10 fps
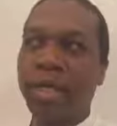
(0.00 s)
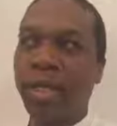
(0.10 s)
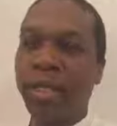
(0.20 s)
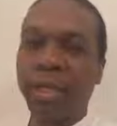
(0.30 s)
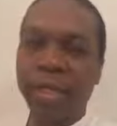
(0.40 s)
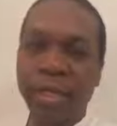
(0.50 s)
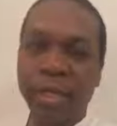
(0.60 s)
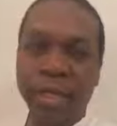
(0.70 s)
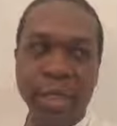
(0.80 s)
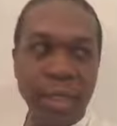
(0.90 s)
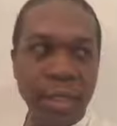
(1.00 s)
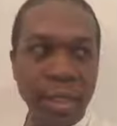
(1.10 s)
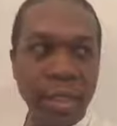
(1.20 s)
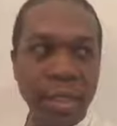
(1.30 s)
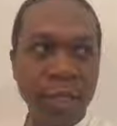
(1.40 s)

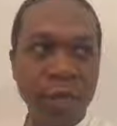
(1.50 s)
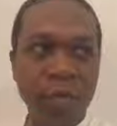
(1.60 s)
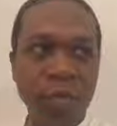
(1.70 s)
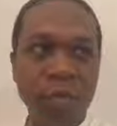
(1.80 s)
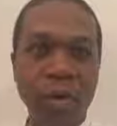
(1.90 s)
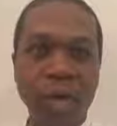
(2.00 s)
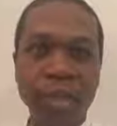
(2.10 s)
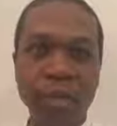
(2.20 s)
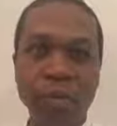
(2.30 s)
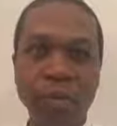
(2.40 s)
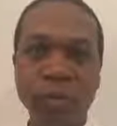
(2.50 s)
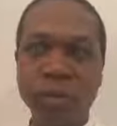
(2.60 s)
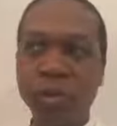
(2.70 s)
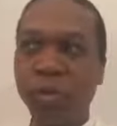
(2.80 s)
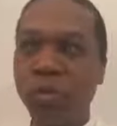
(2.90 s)
They don't want you
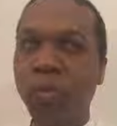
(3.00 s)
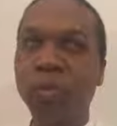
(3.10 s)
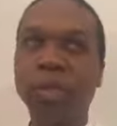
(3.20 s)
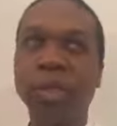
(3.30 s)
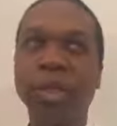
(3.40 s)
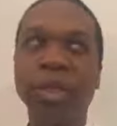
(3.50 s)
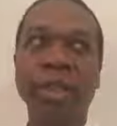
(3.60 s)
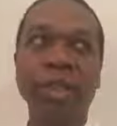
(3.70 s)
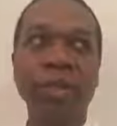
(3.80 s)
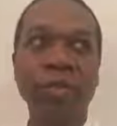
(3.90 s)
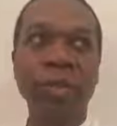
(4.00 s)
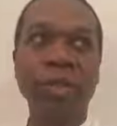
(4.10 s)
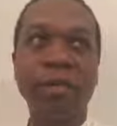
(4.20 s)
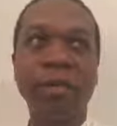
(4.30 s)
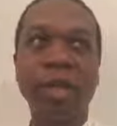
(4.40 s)
to use the
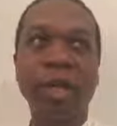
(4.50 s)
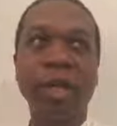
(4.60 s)
source of